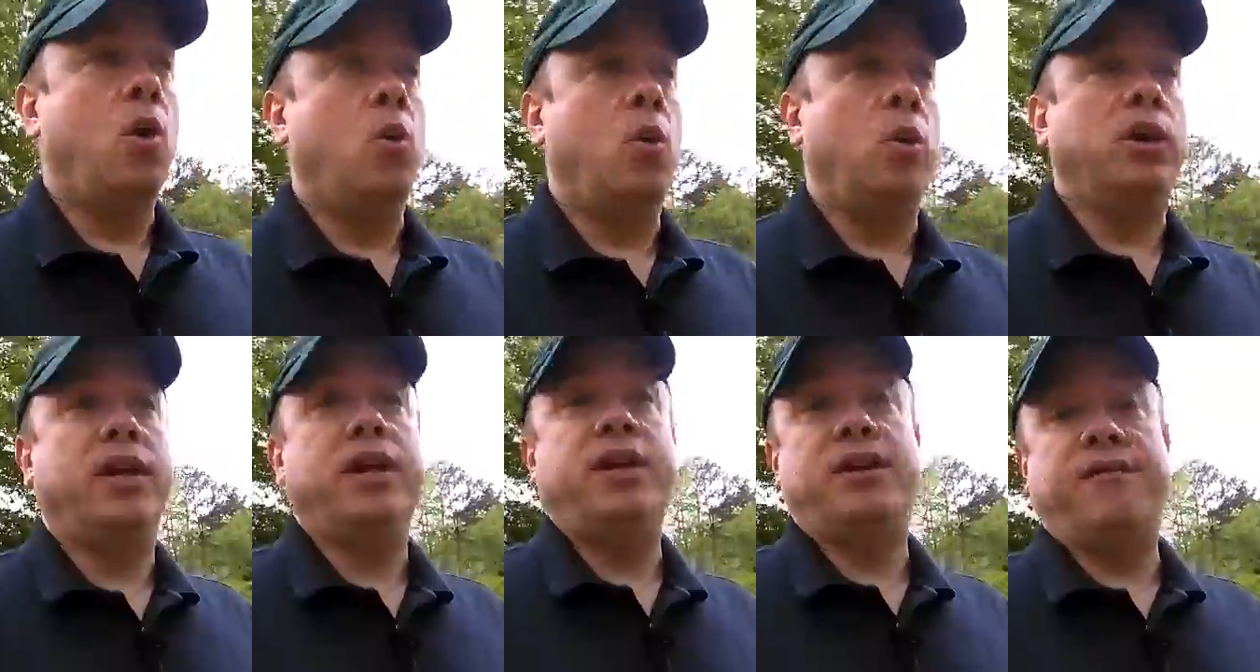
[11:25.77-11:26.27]

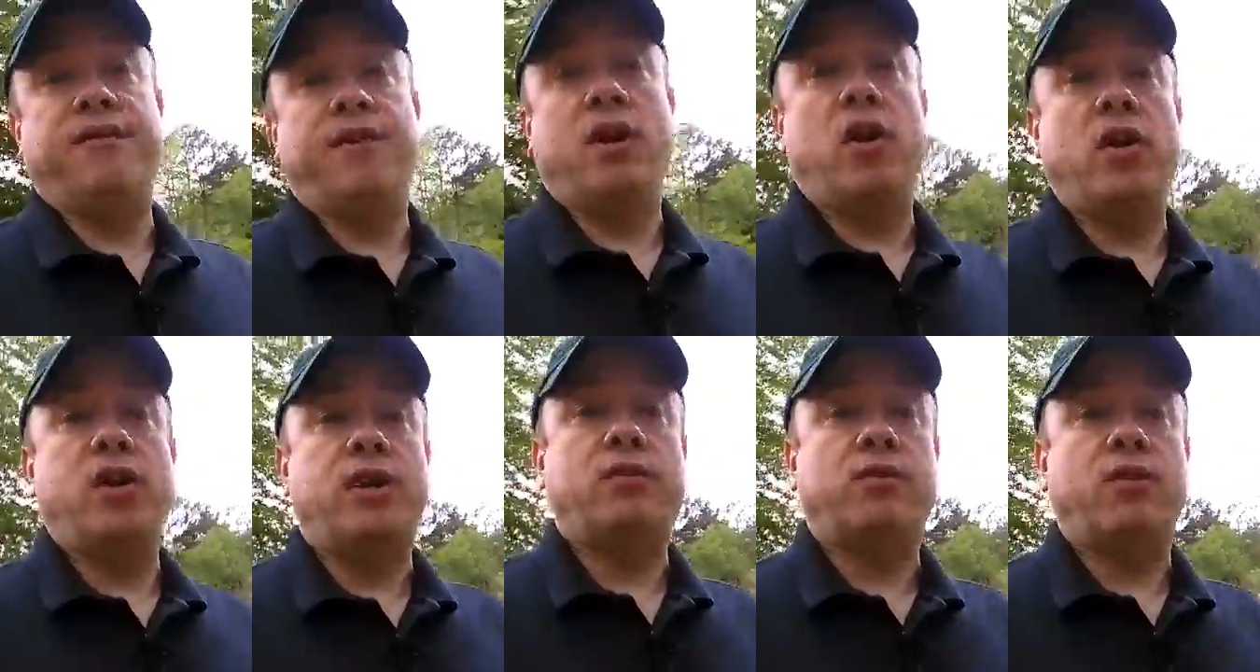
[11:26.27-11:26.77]
would lead to
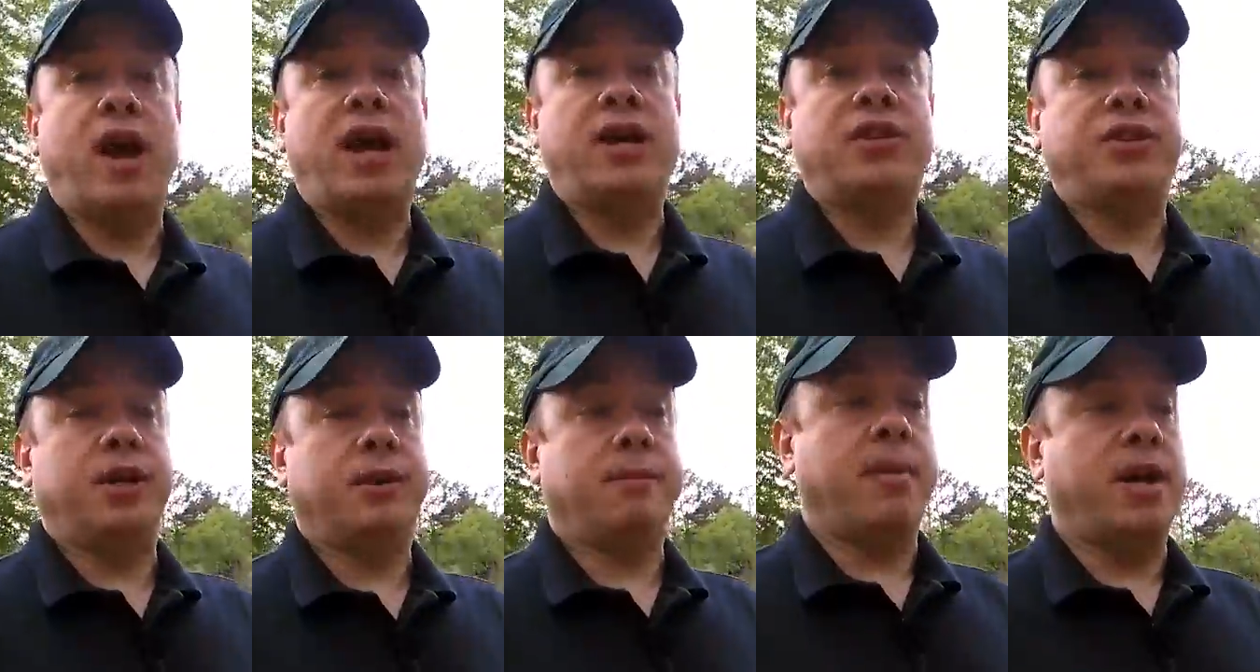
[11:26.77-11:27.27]
very
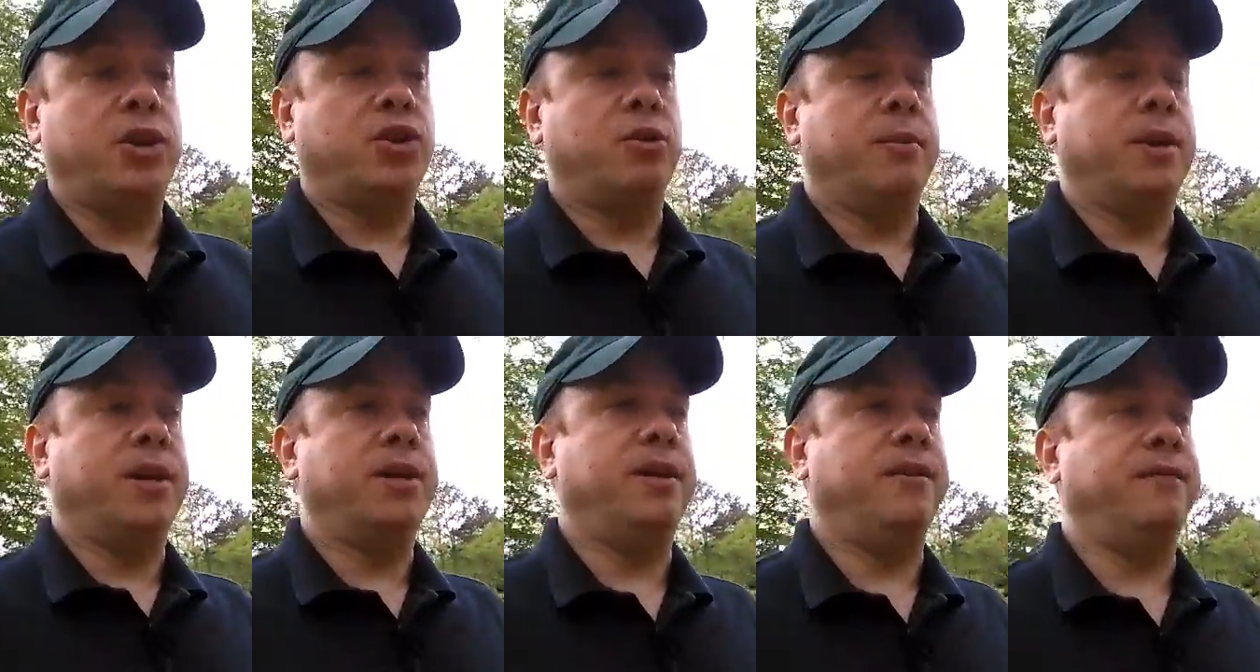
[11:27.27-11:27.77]
drastic
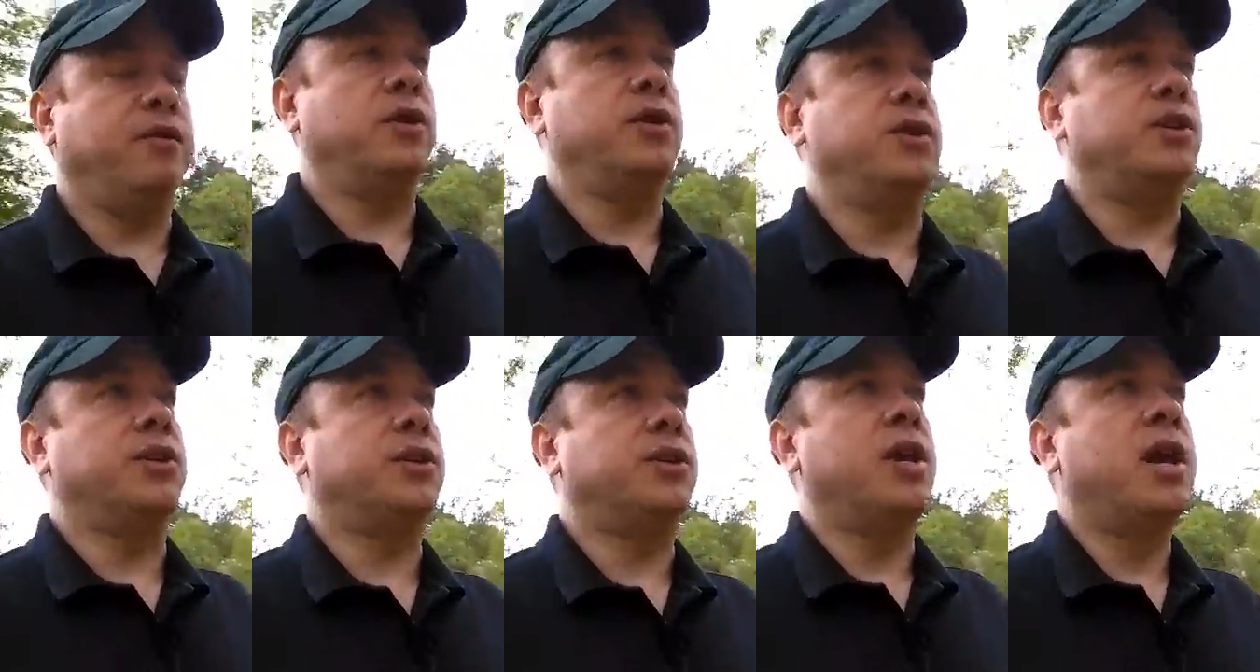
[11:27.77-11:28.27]
measurement
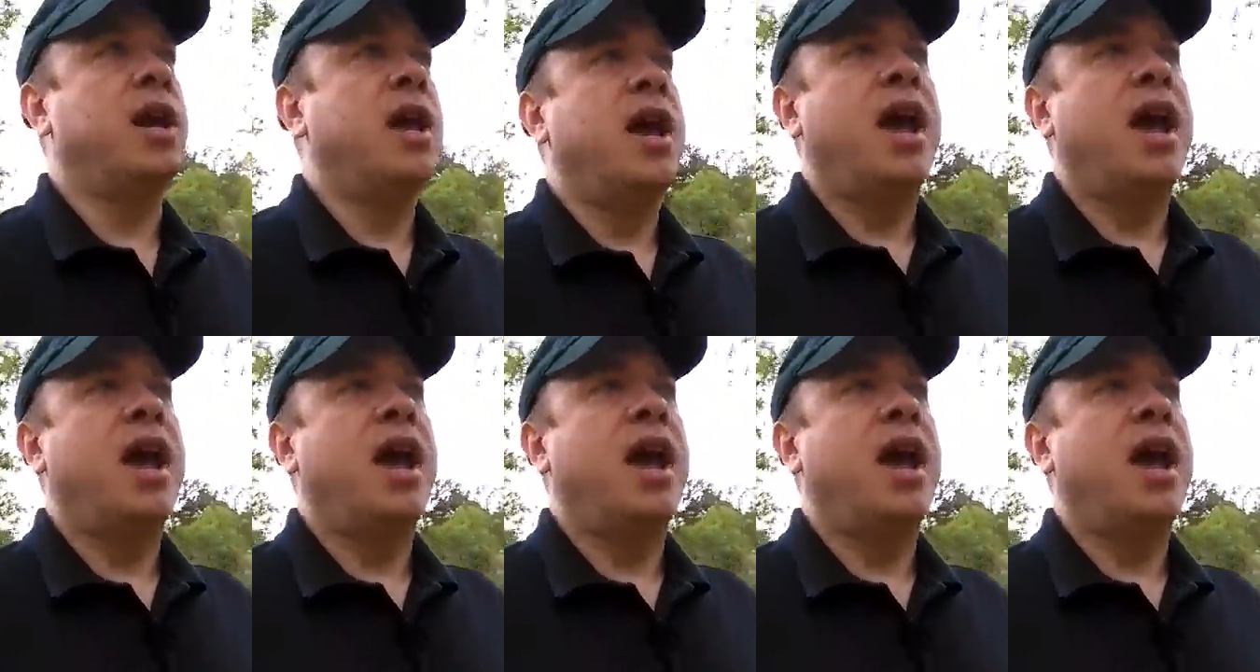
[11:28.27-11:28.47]
differences.